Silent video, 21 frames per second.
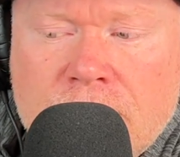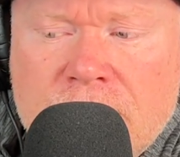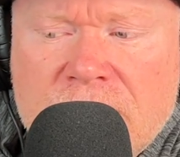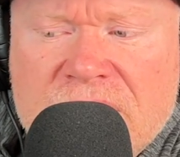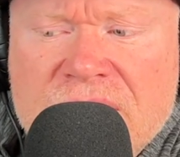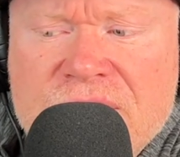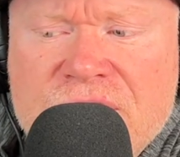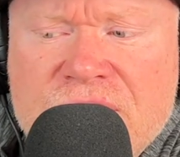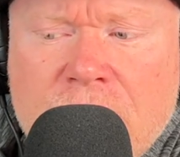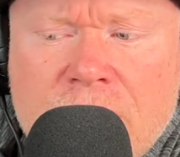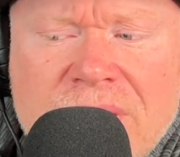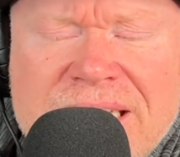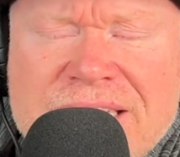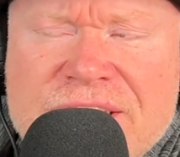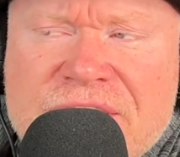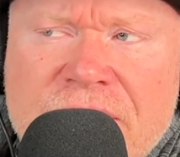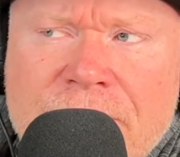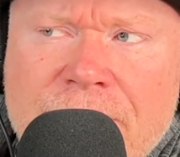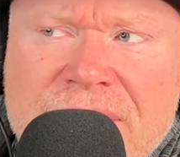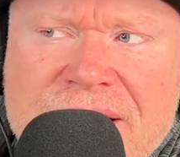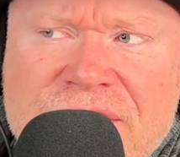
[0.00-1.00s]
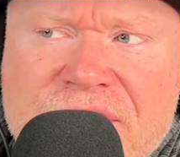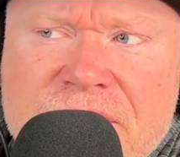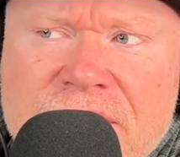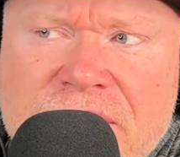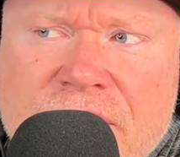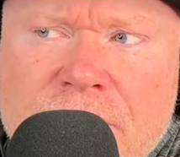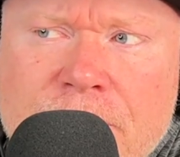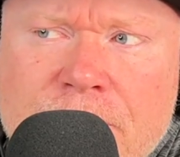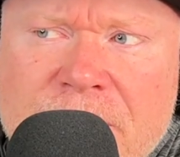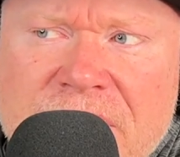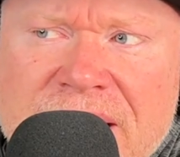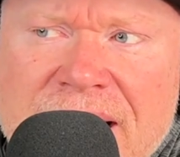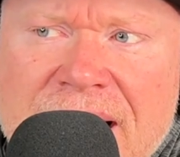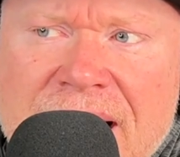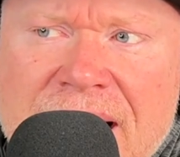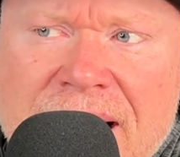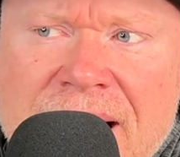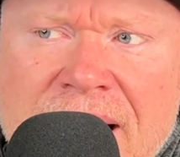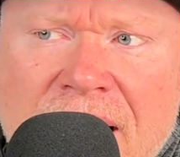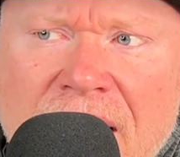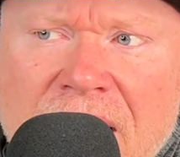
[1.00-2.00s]
So lead generation, it could be
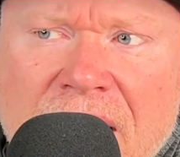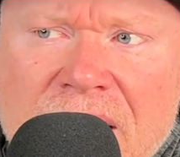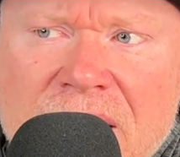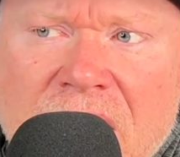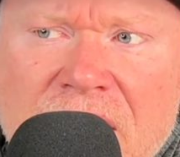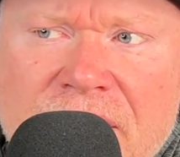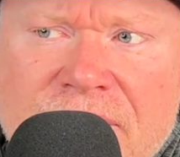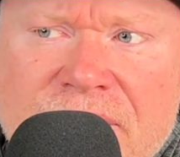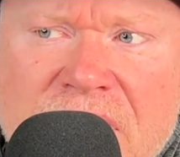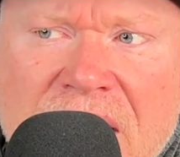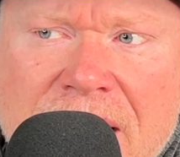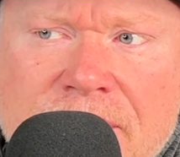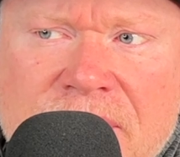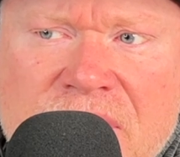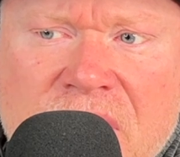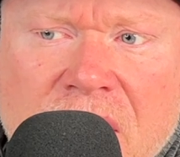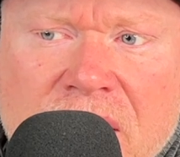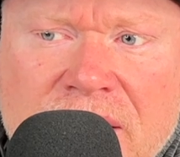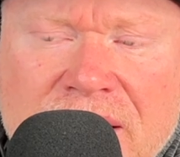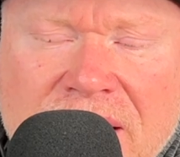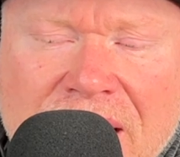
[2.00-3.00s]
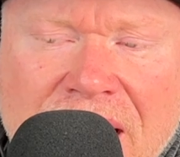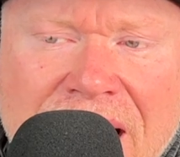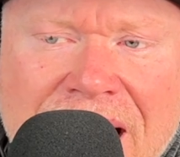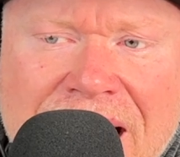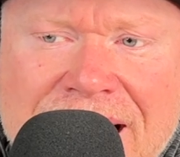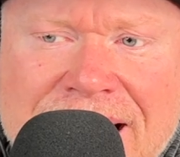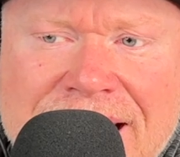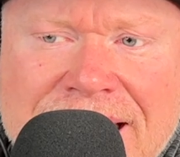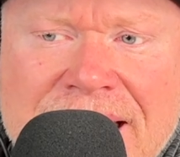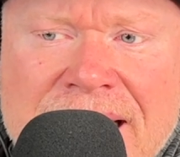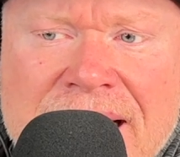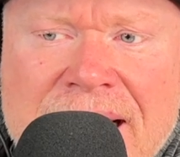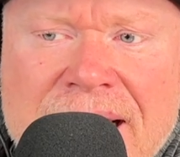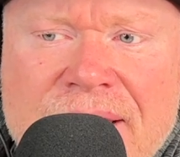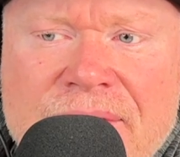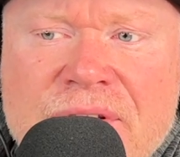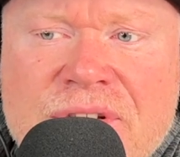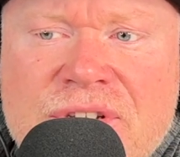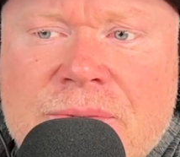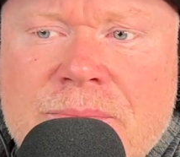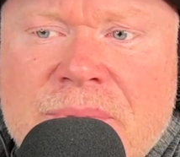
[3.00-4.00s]
a lot of times online.
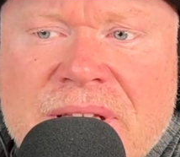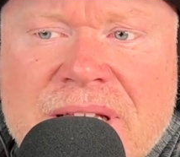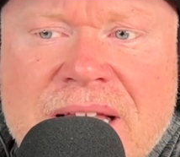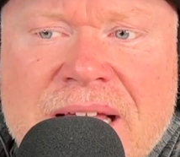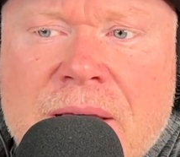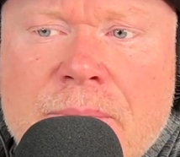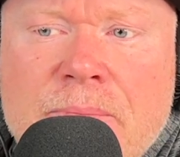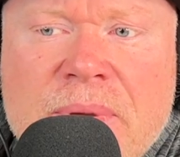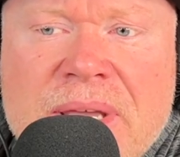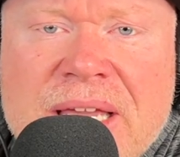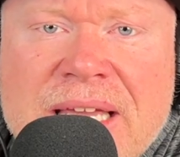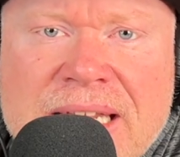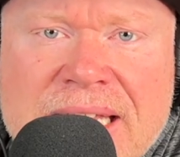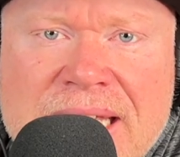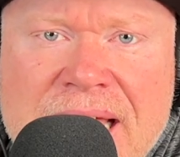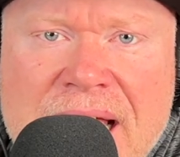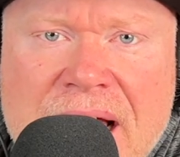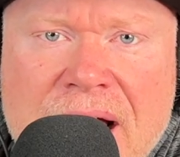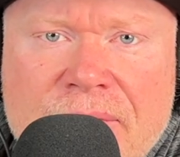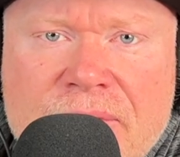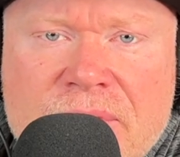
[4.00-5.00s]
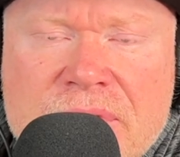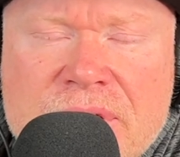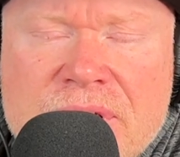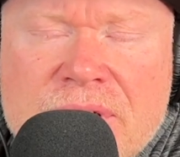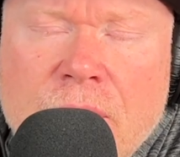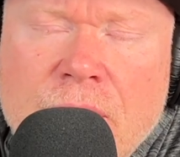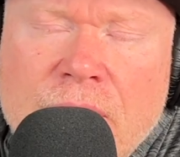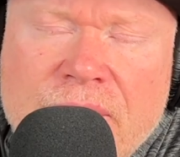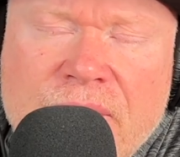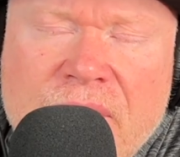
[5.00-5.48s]
This will be like a PDF. So if